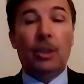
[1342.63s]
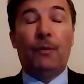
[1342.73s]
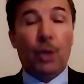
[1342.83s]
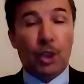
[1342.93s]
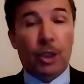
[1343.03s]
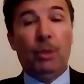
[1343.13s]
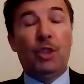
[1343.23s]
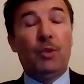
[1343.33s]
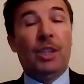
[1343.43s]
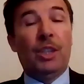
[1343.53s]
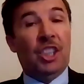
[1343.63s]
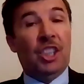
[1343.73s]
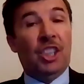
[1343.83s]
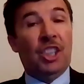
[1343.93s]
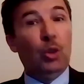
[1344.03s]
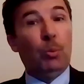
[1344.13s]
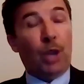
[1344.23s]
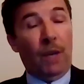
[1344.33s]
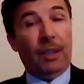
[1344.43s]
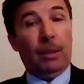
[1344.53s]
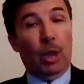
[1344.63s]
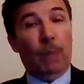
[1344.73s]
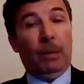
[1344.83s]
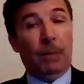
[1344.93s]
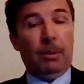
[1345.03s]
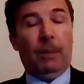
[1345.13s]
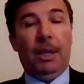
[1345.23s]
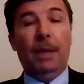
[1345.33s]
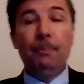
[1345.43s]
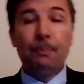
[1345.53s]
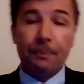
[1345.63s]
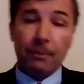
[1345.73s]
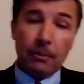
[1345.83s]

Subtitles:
the first chapter which was revealed to the Prophet Muhammad, peace be upon him,